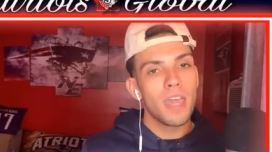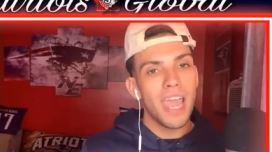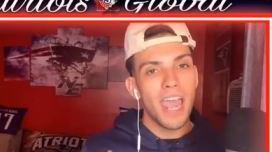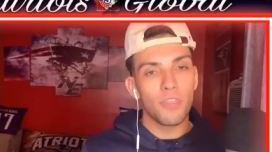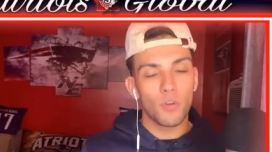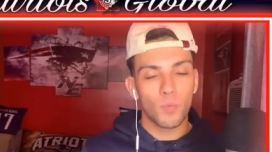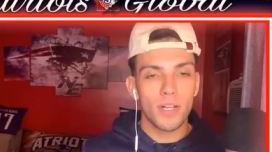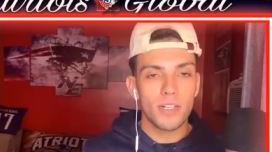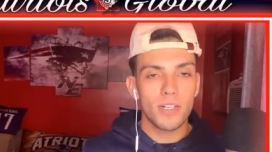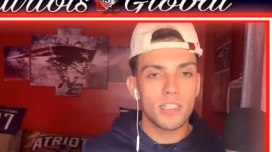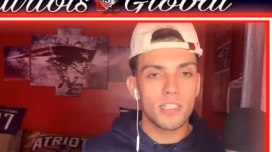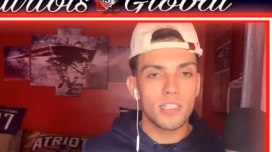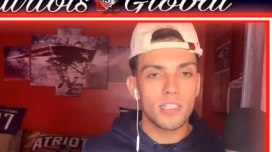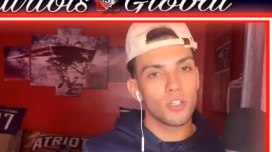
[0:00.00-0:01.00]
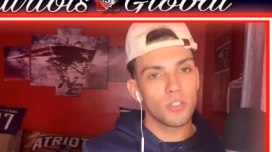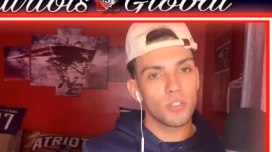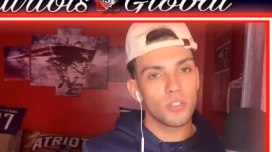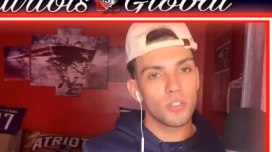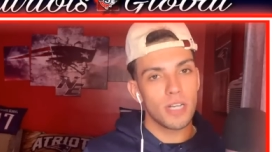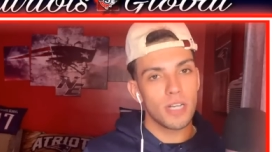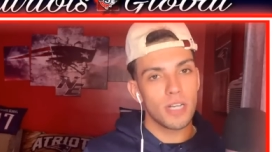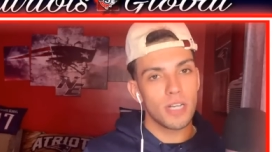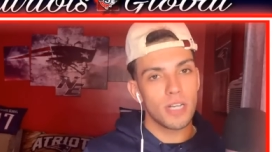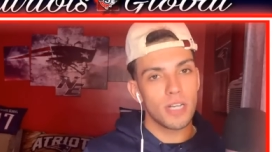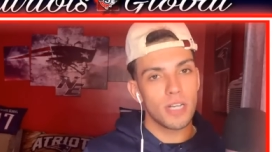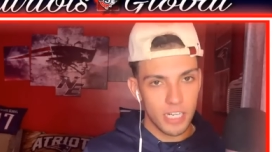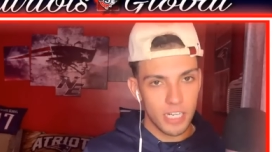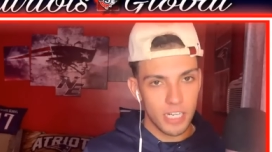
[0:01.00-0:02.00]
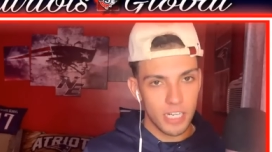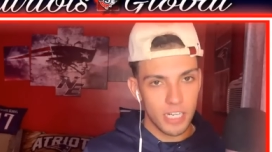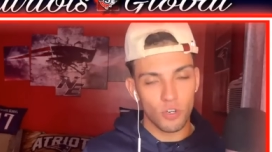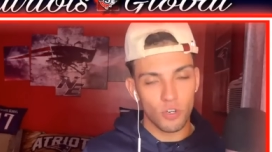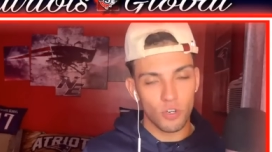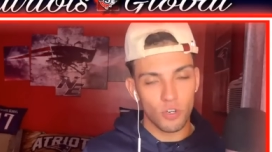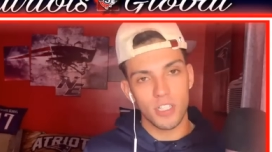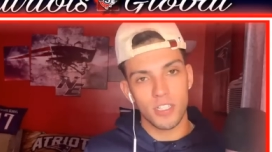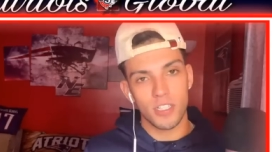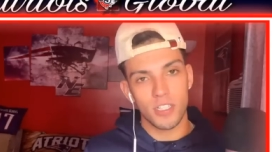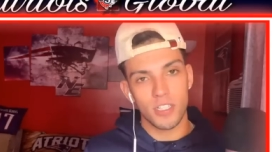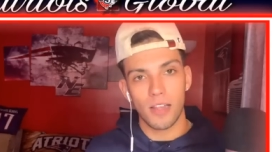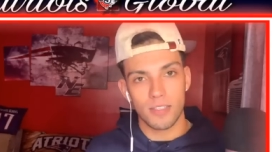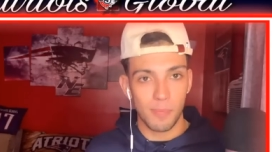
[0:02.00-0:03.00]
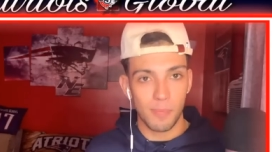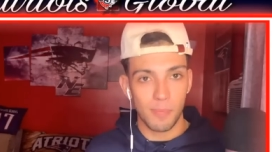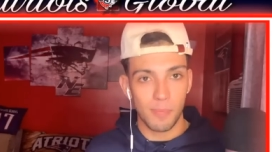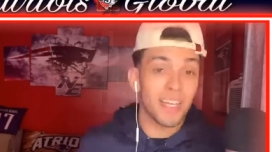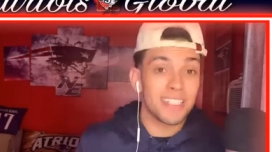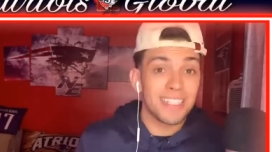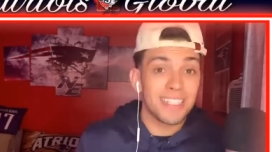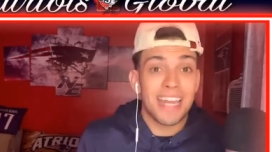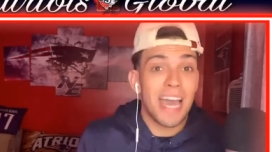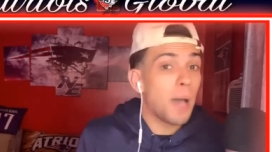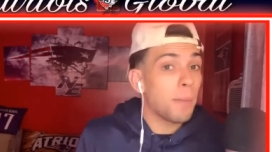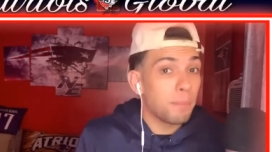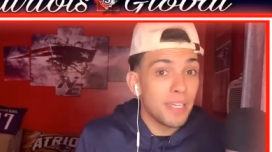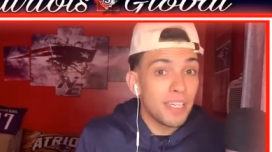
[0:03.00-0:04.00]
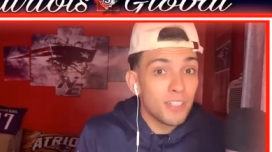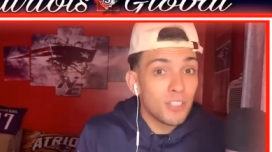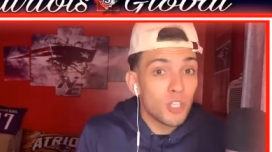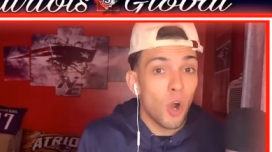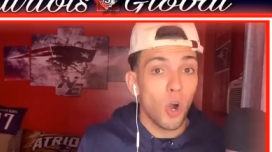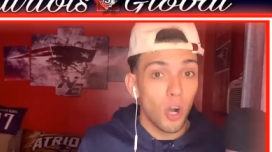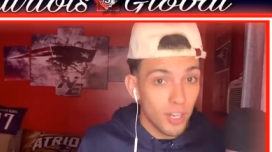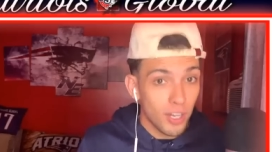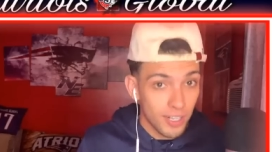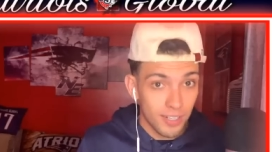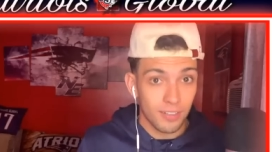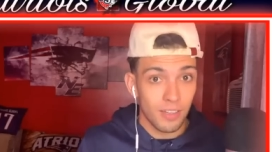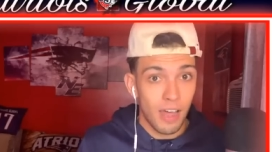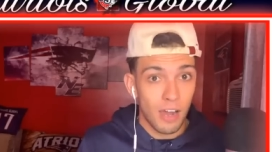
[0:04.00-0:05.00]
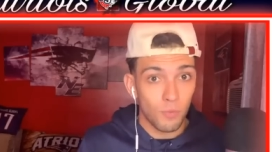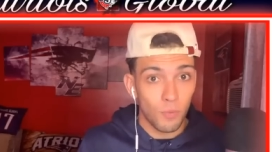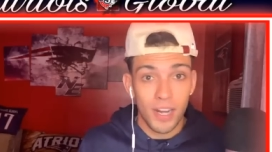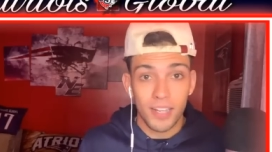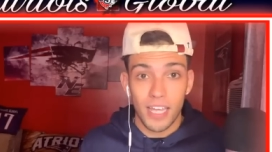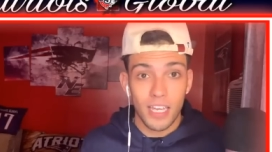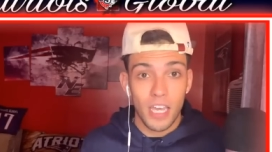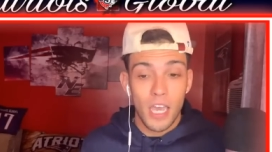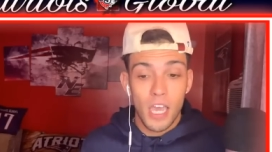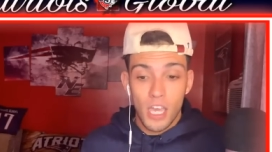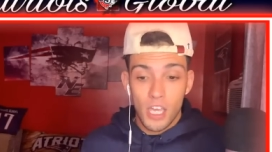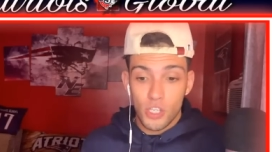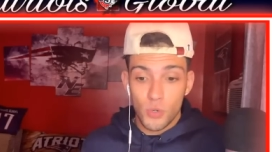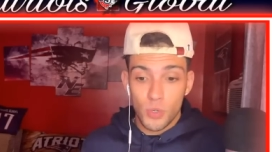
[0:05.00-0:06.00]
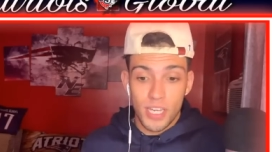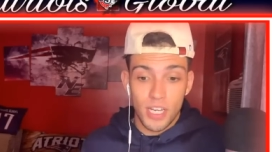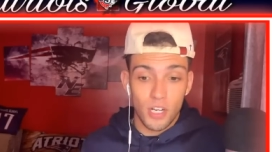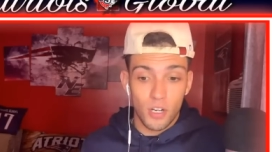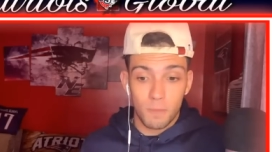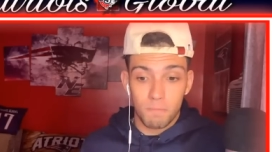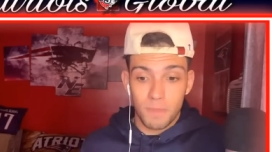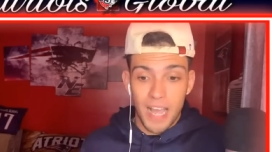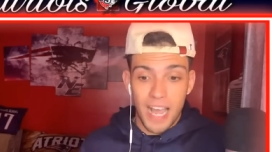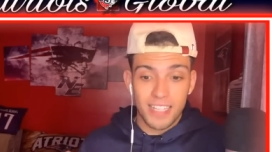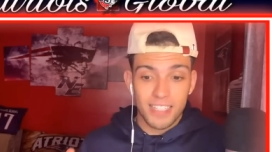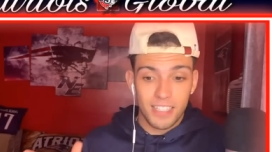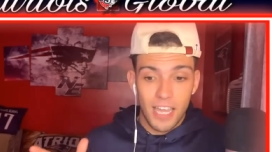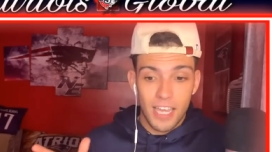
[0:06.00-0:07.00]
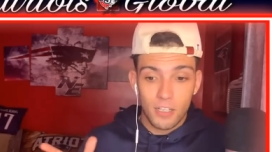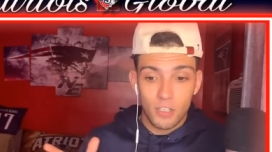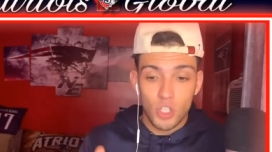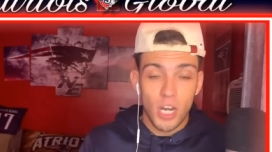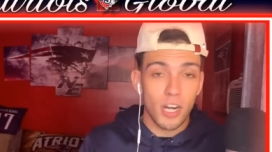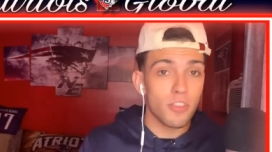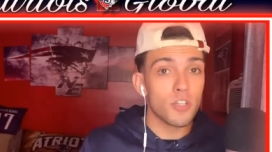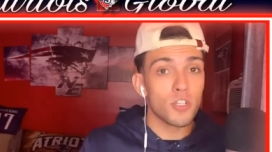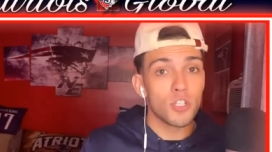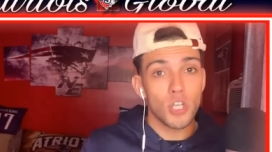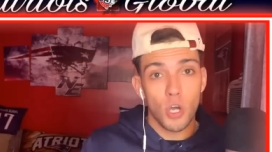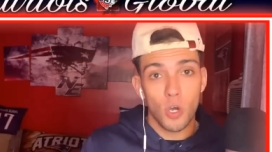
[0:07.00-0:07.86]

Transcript: And the reason that you're not hearing Christian Gonzalez's name a lot is because he's not being targeted a lot, right? Like you hear guys like Jonathan